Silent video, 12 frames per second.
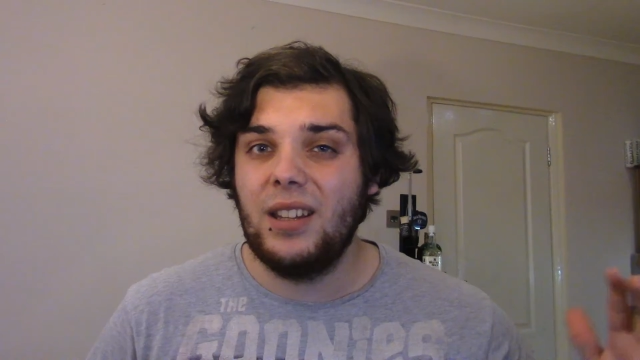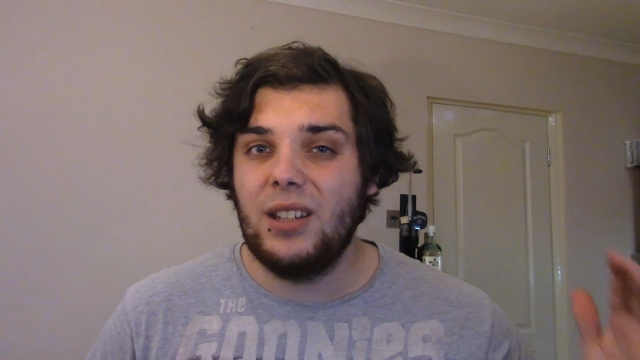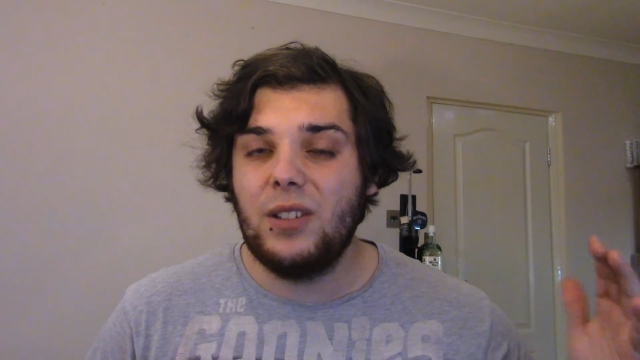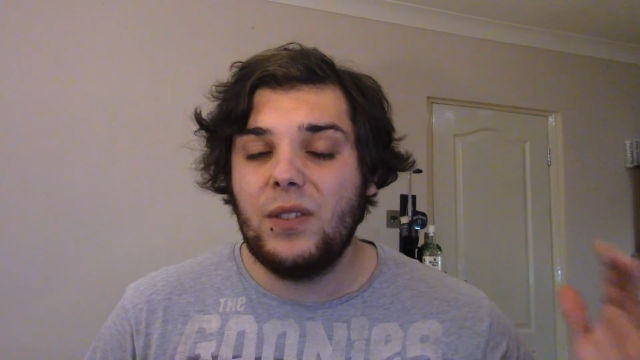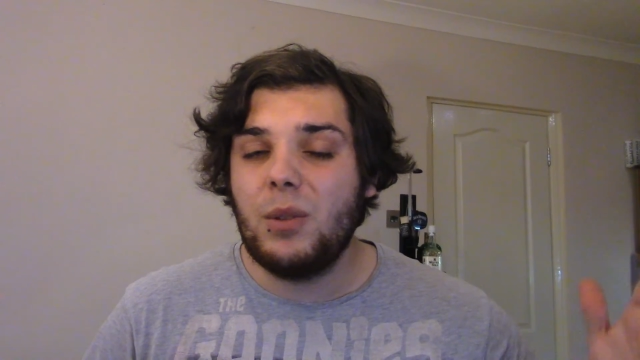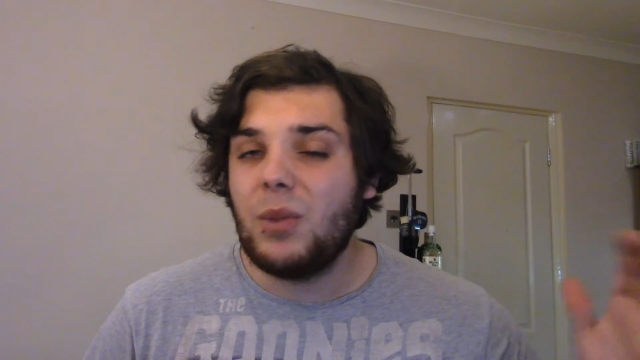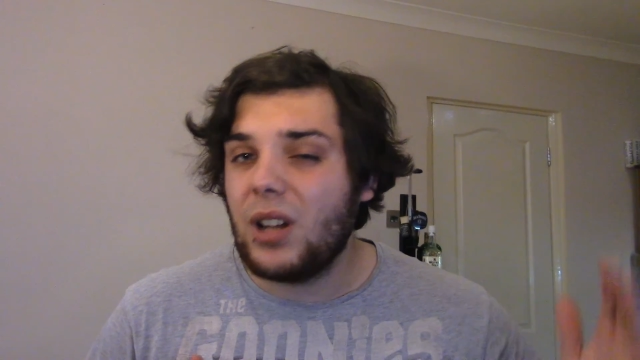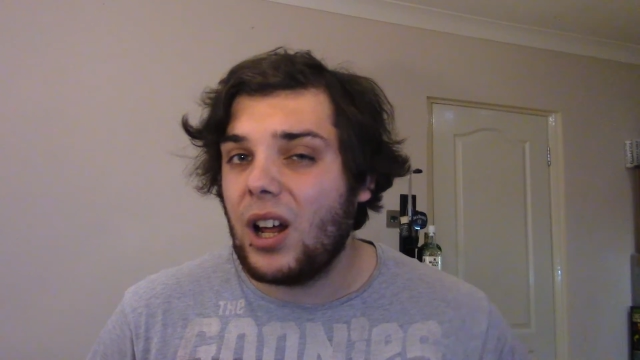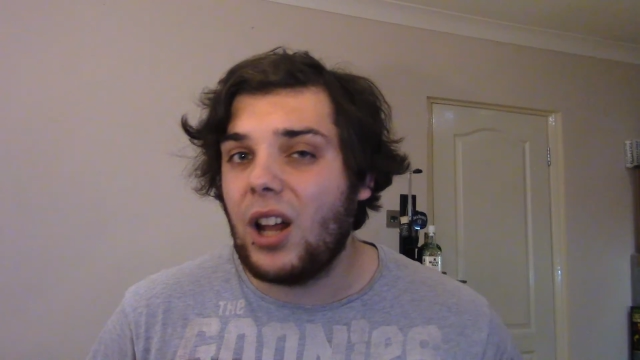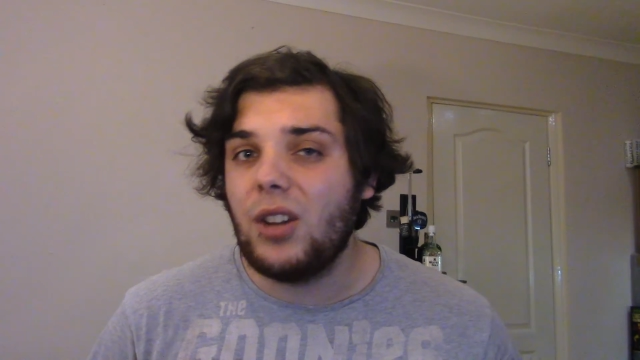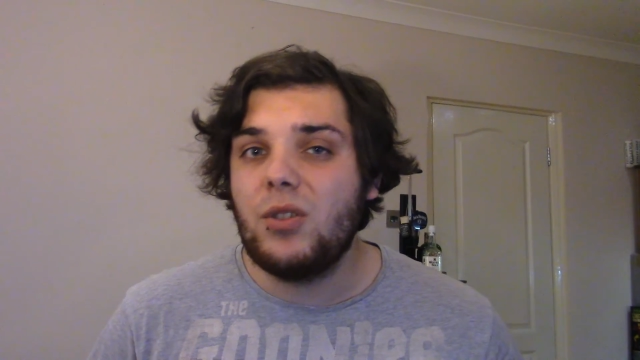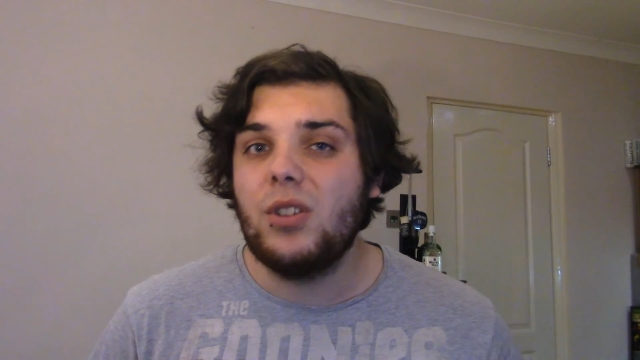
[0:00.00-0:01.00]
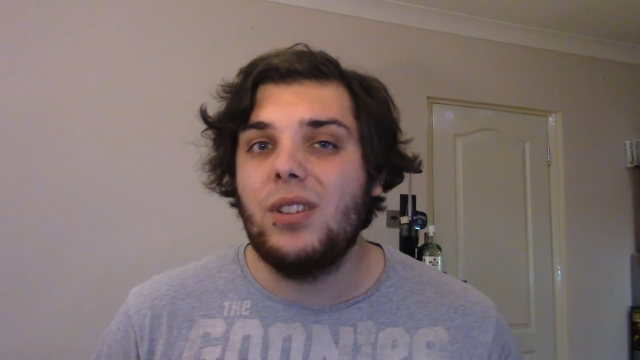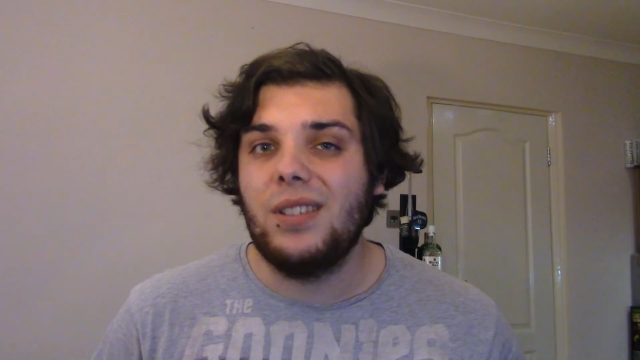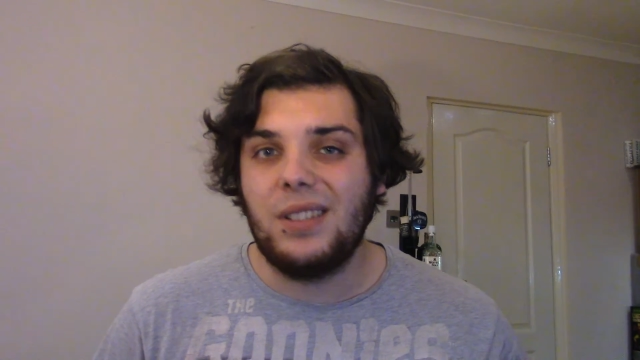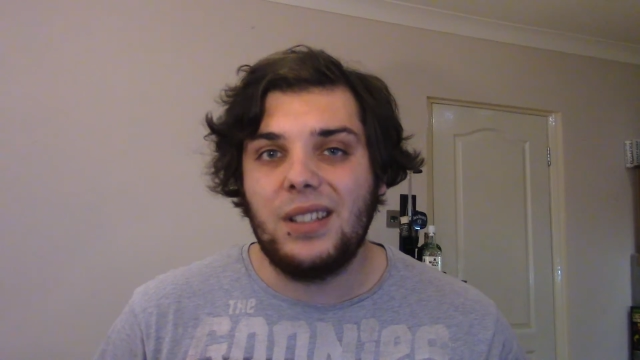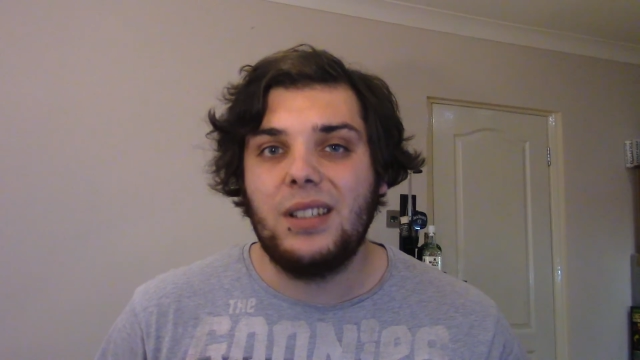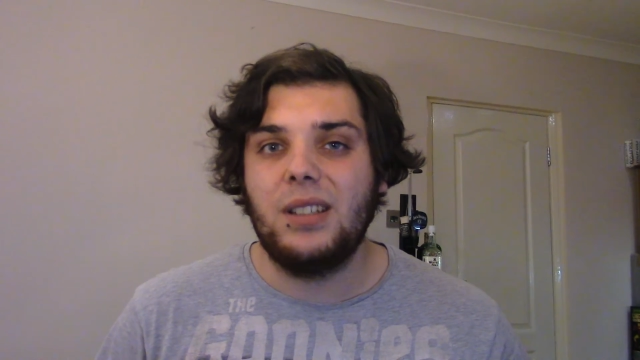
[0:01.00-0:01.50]
This thing won
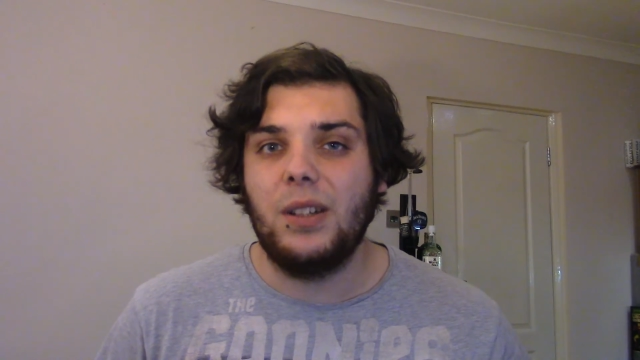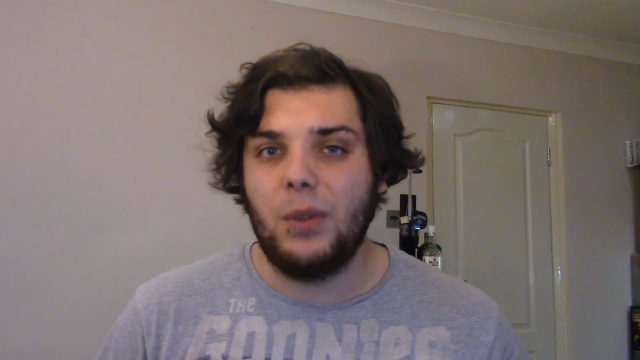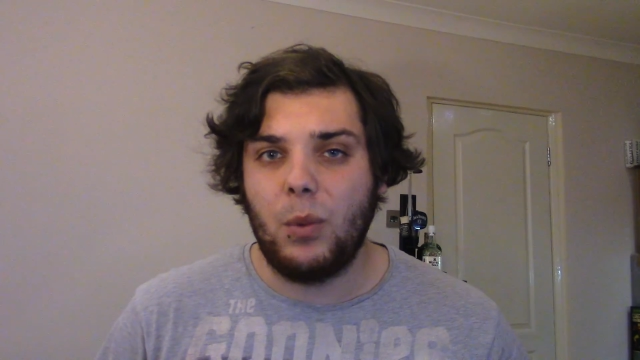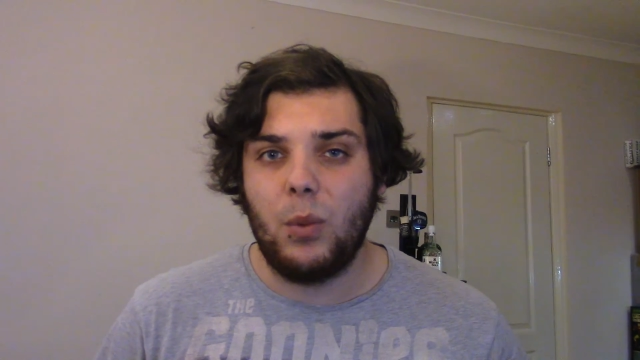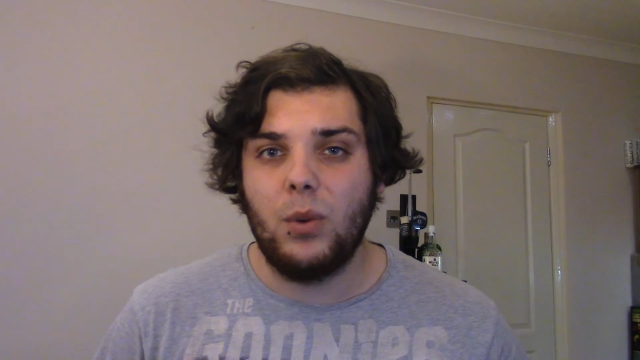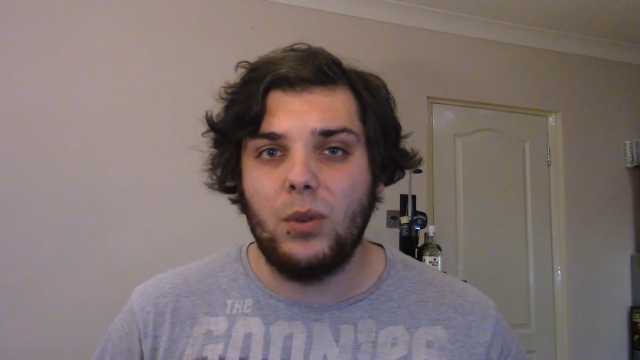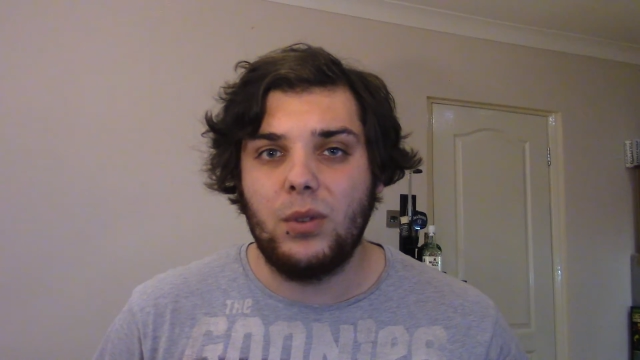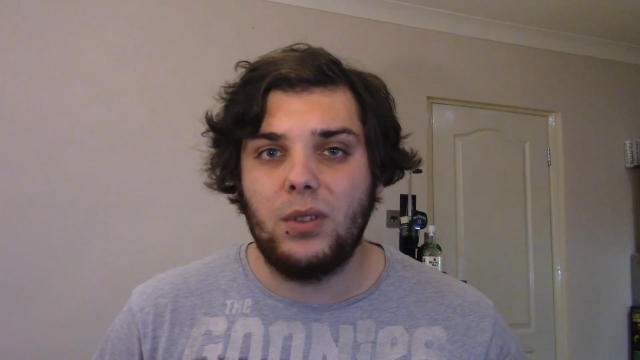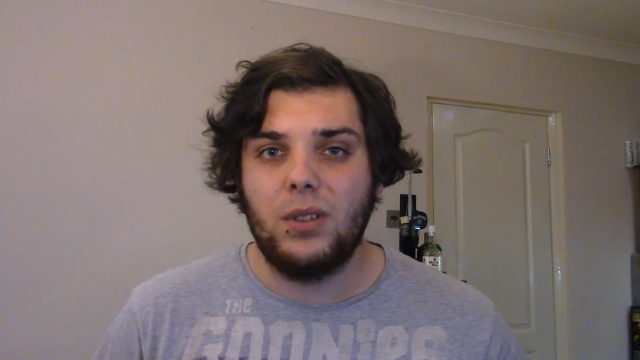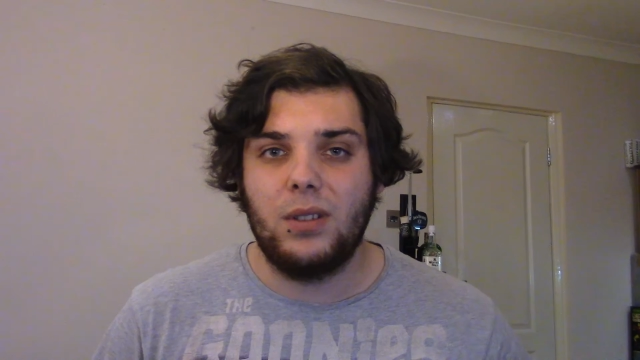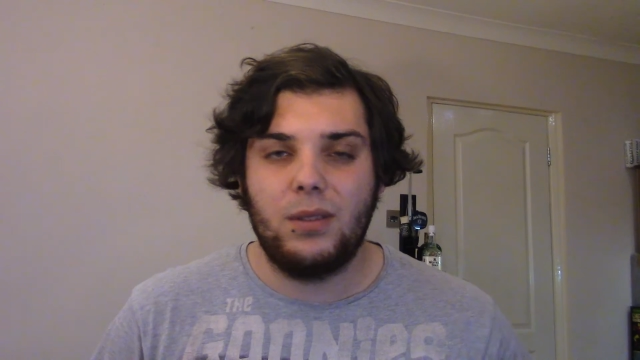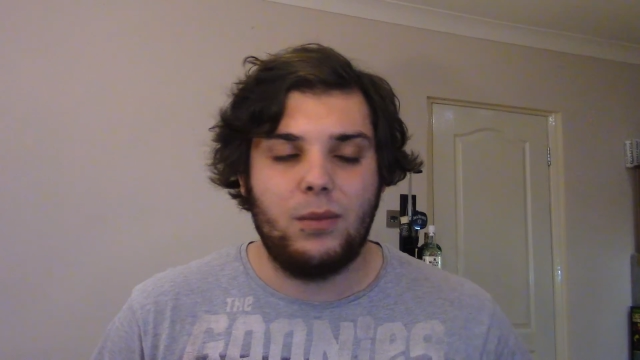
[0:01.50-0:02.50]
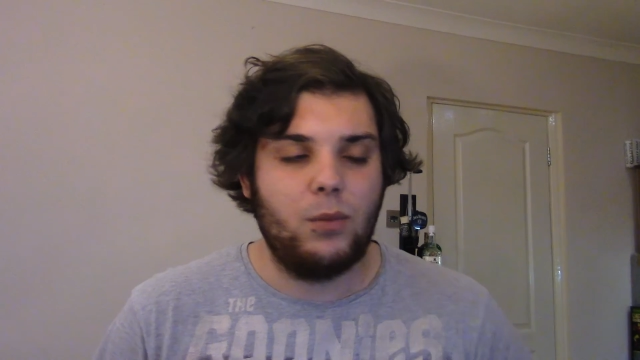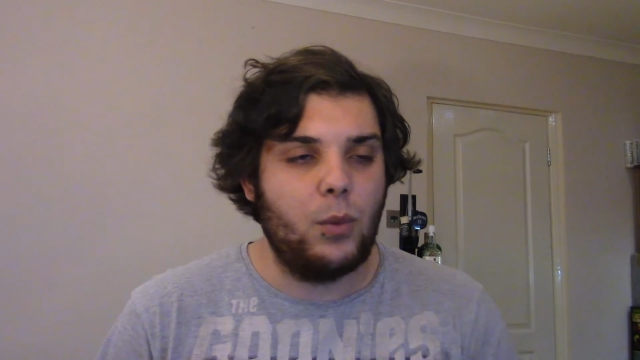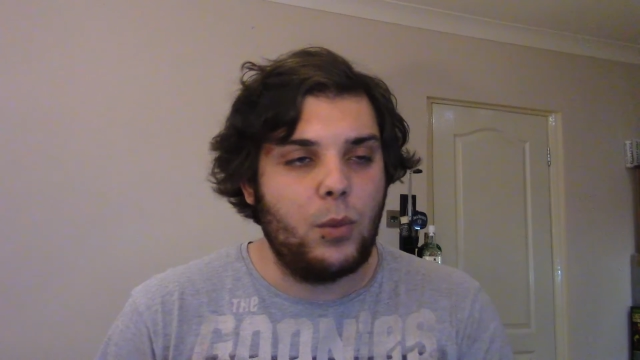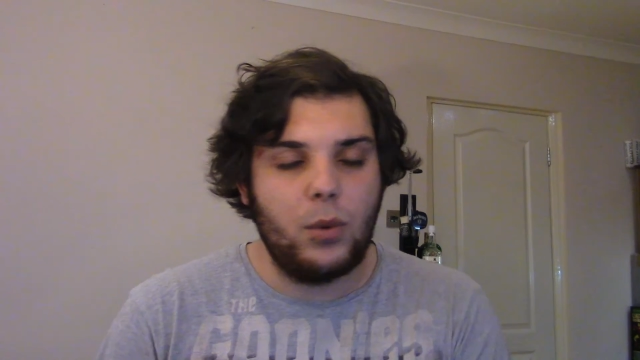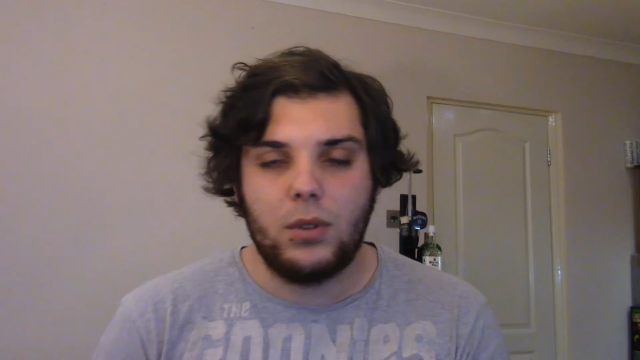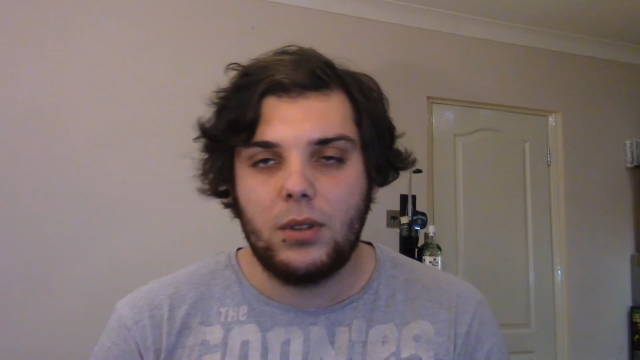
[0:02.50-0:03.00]
160 rewards.
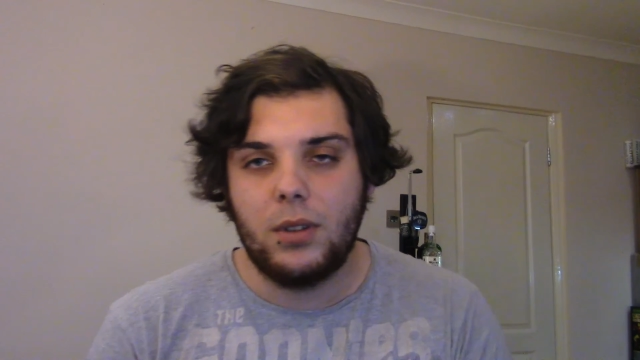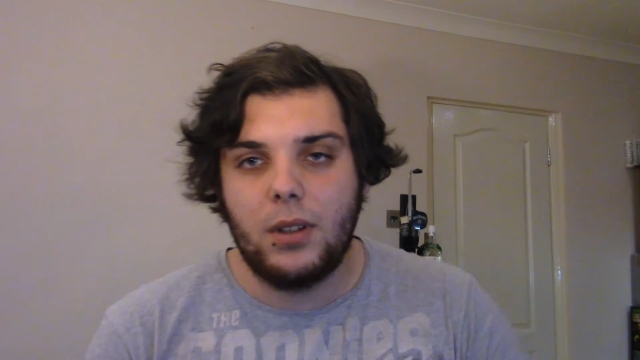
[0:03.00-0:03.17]
Rewards?